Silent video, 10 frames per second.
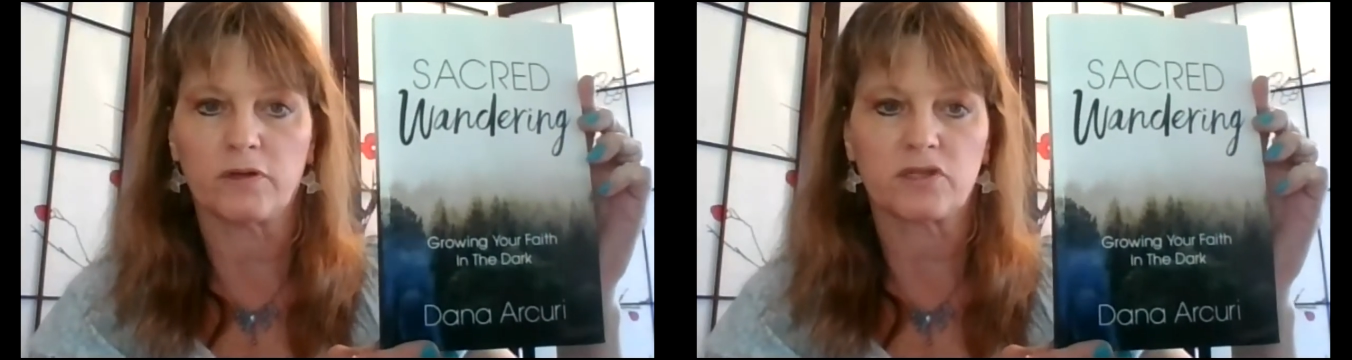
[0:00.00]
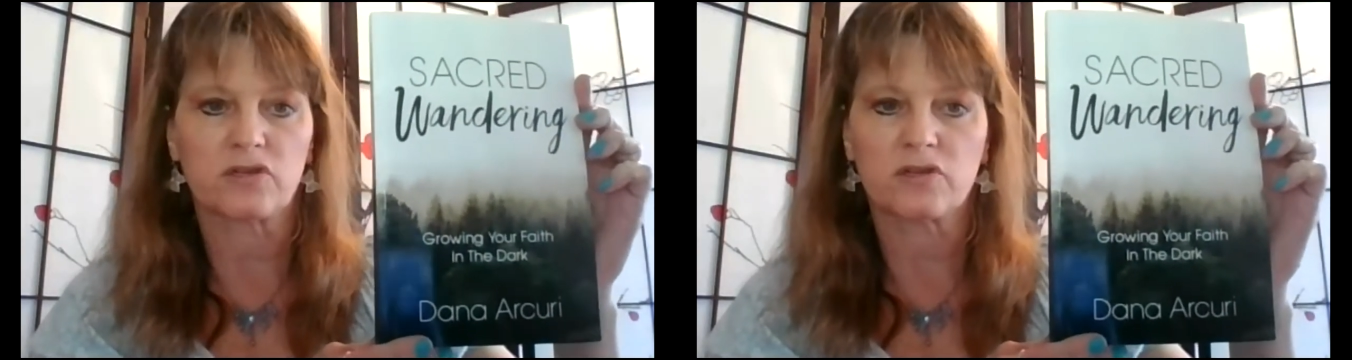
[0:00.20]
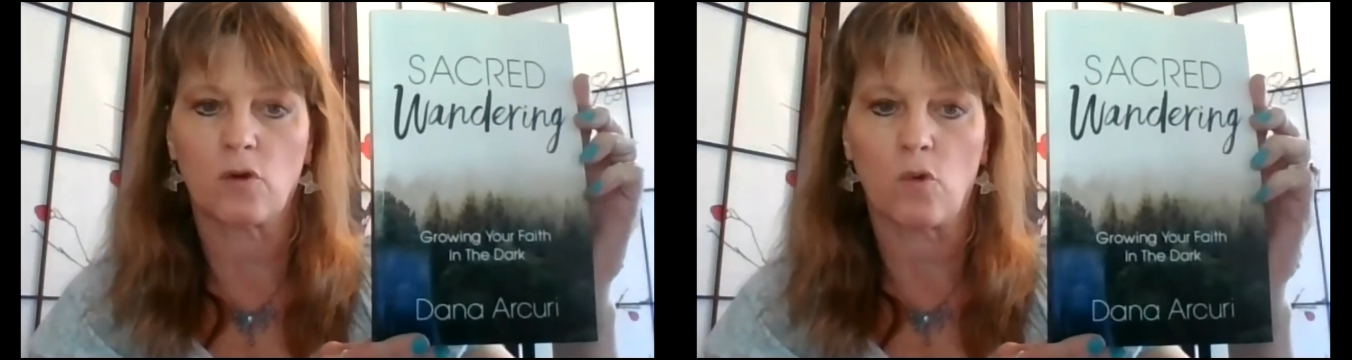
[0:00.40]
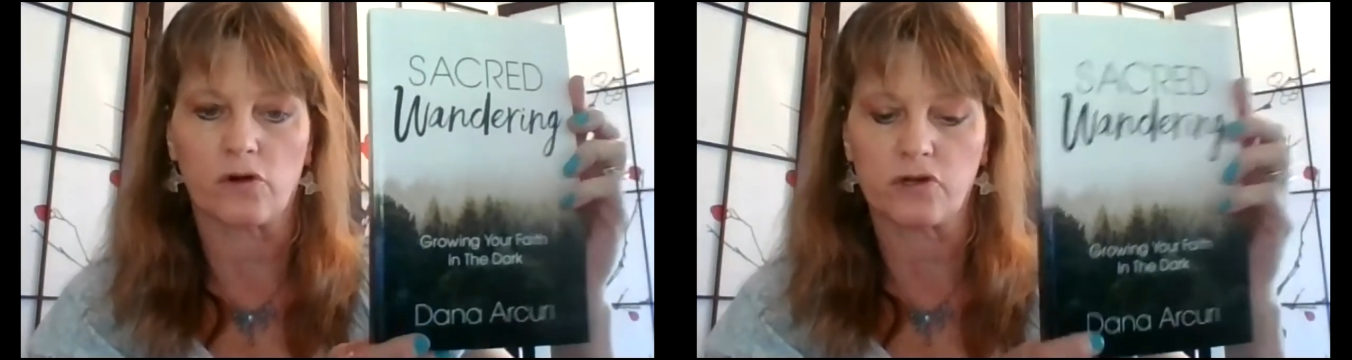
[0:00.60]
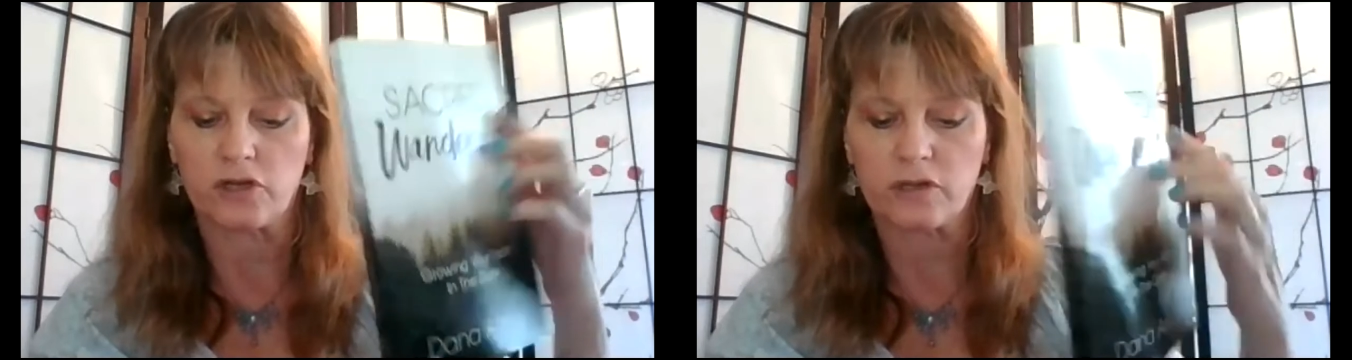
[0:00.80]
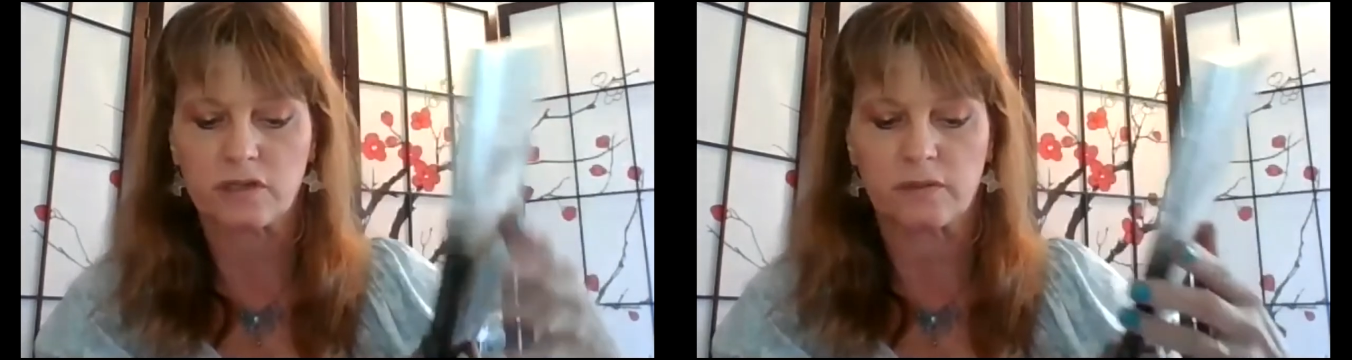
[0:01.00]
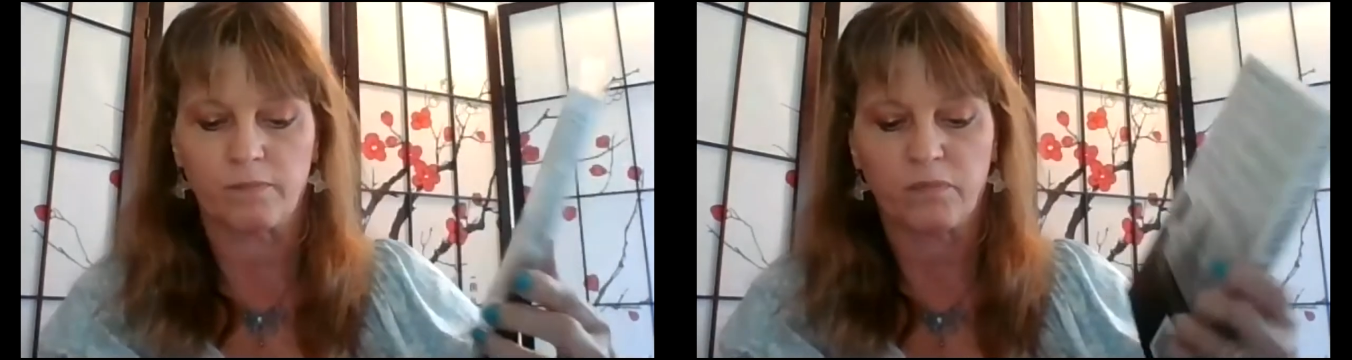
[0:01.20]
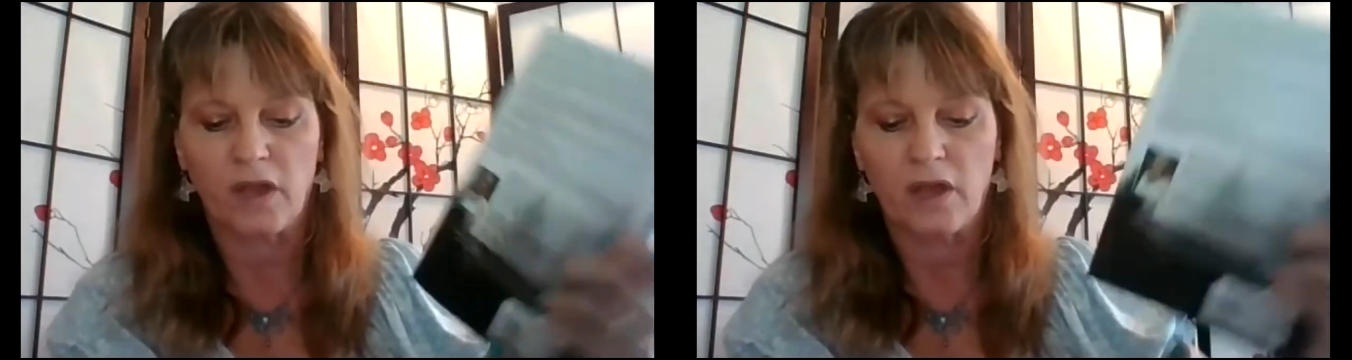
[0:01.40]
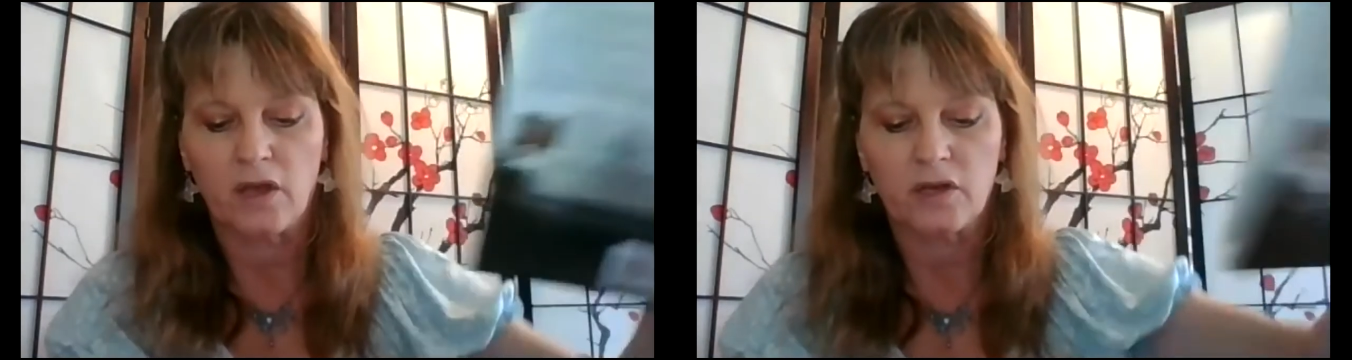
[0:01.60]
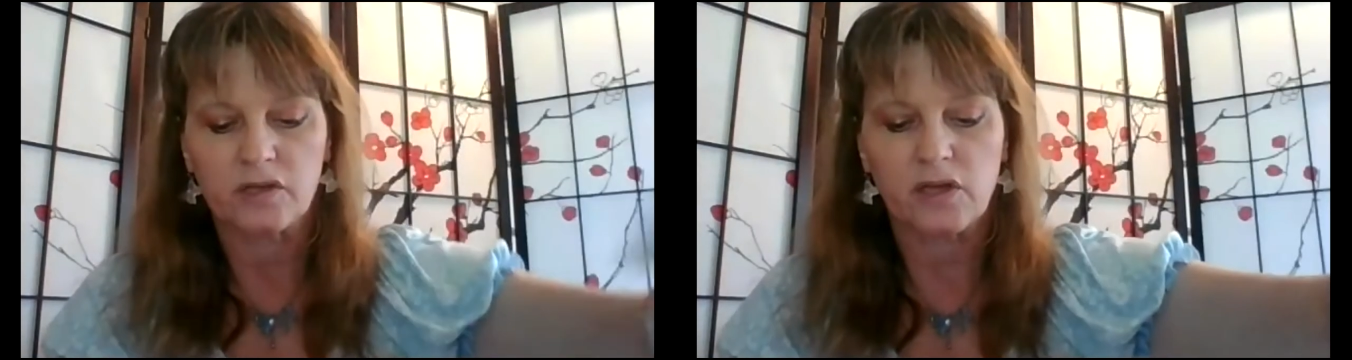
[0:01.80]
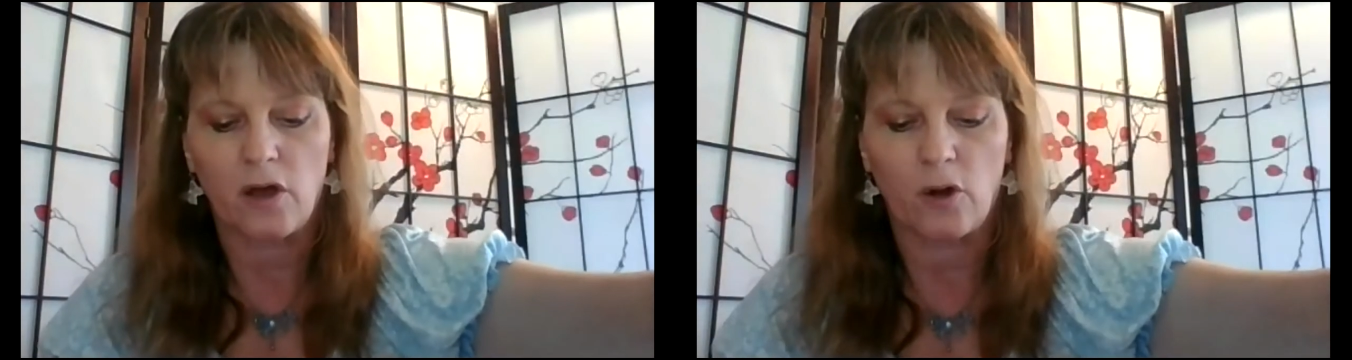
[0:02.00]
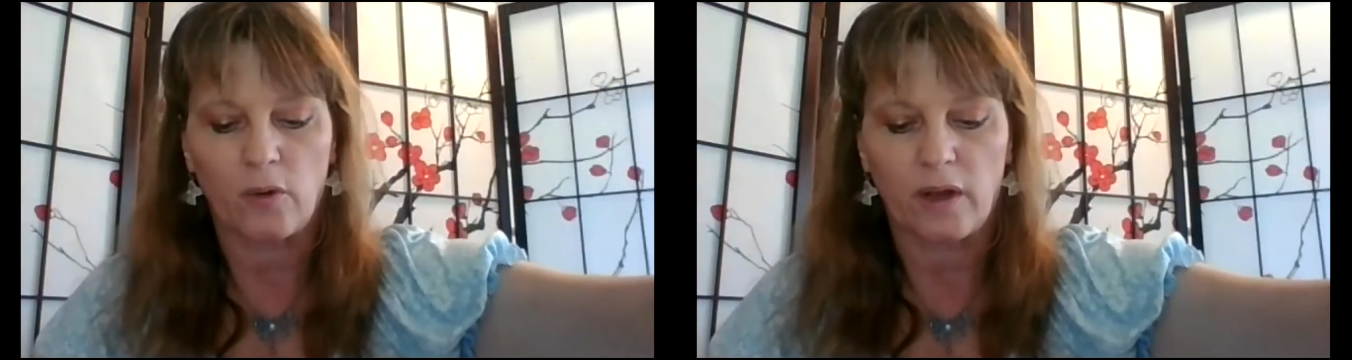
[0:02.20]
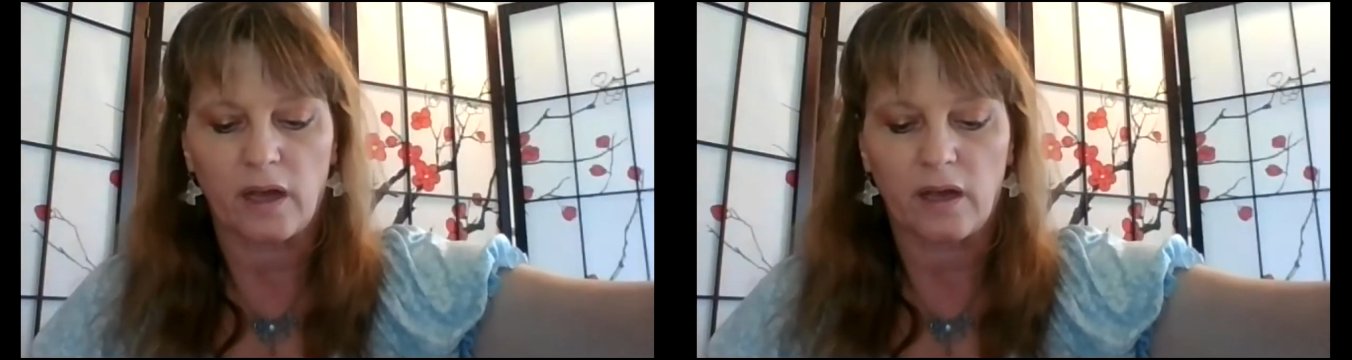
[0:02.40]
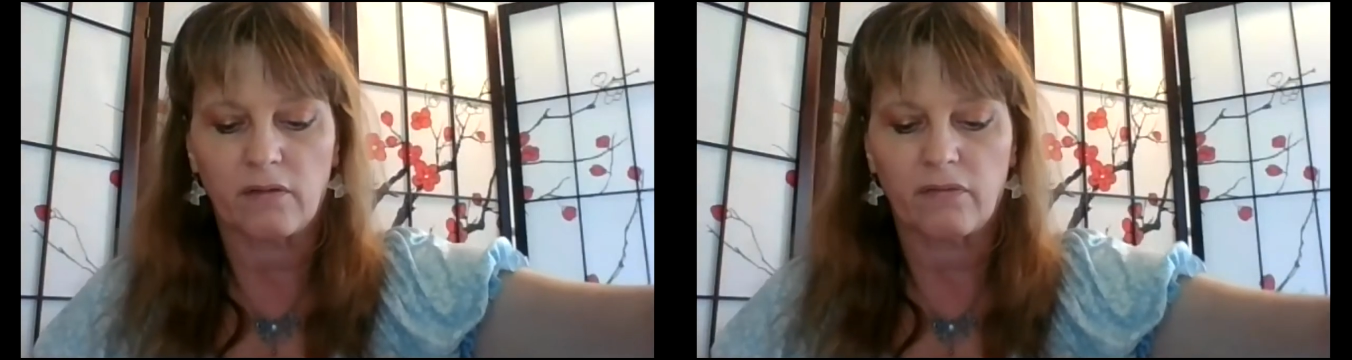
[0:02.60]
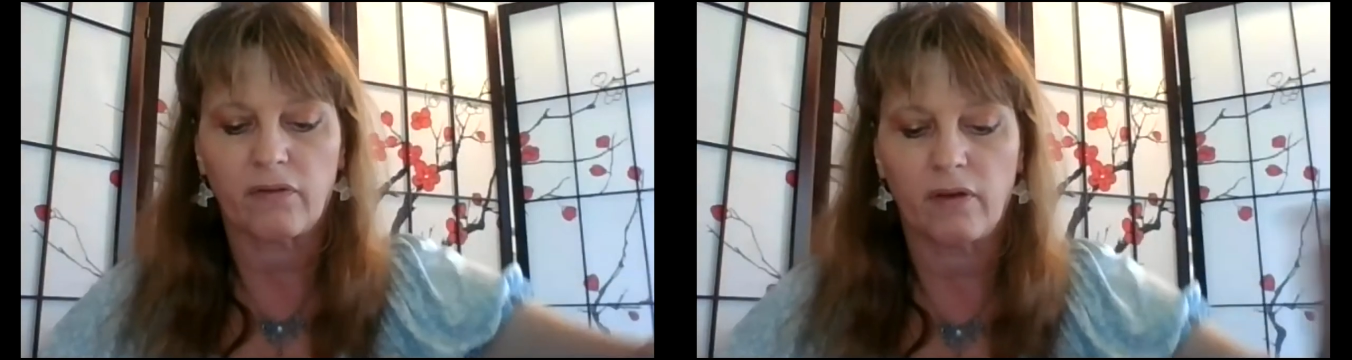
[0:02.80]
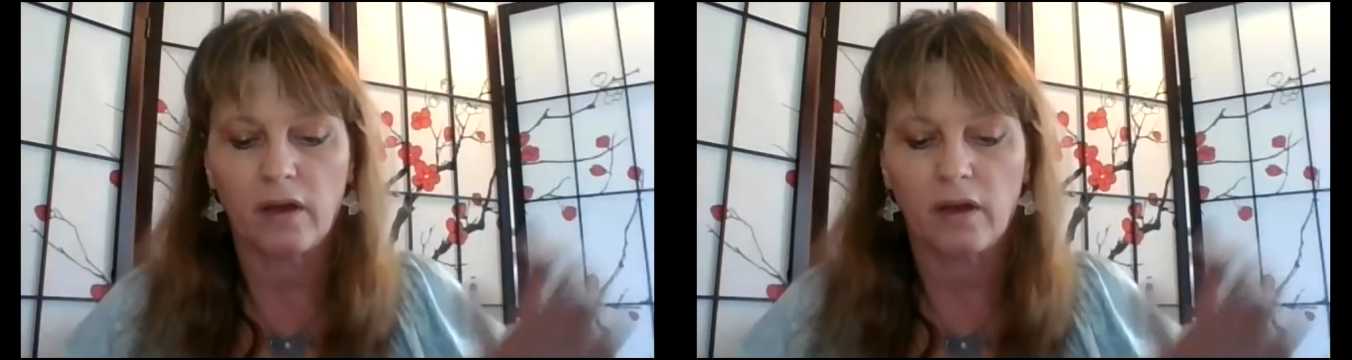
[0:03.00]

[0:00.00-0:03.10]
It's just gorgeous. So if